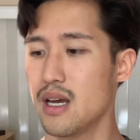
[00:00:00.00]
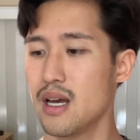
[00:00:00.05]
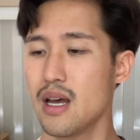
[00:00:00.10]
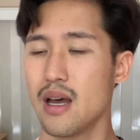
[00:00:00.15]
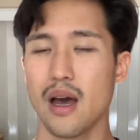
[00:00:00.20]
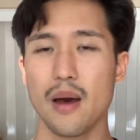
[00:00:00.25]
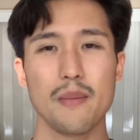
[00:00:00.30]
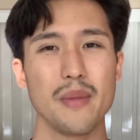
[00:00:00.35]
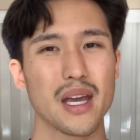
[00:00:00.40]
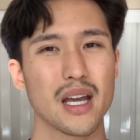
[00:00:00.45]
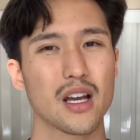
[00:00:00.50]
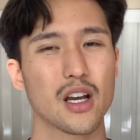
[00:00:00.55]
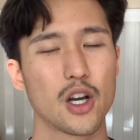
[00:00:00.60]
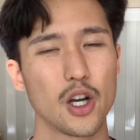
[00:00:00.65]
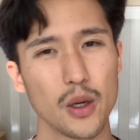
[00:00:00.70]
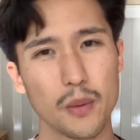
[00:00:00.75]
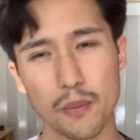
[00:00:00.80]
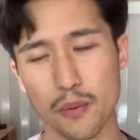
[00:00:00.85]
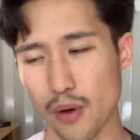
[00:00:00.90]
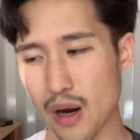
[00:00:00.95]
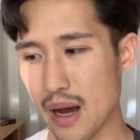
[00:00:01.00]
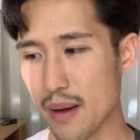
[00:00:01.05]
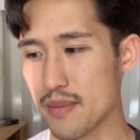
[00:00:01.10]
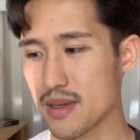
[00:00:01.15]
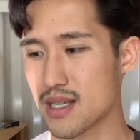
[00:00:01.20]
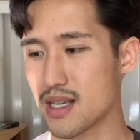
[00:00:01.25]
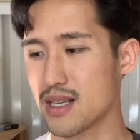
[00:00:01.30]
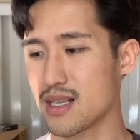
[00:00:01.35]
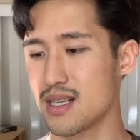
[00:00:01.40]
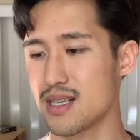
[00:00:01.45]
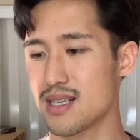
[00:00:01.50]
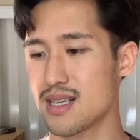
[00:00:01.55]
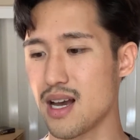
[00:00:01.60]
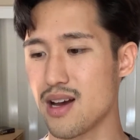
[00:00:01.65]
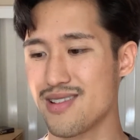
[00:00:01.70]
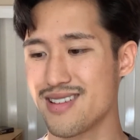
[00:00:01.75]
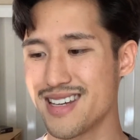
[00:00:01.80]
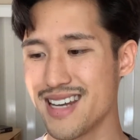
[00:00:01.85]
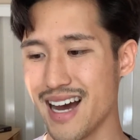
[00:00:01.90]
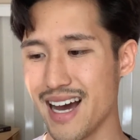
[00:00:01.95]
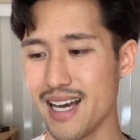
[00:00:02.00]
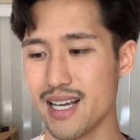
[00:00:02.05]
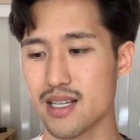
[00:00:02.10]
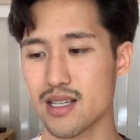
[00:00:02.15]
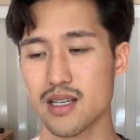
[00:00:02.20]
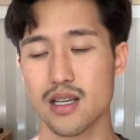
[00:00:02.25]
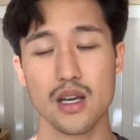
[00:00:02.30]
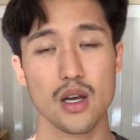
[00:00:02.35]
make good promises, and sound nice,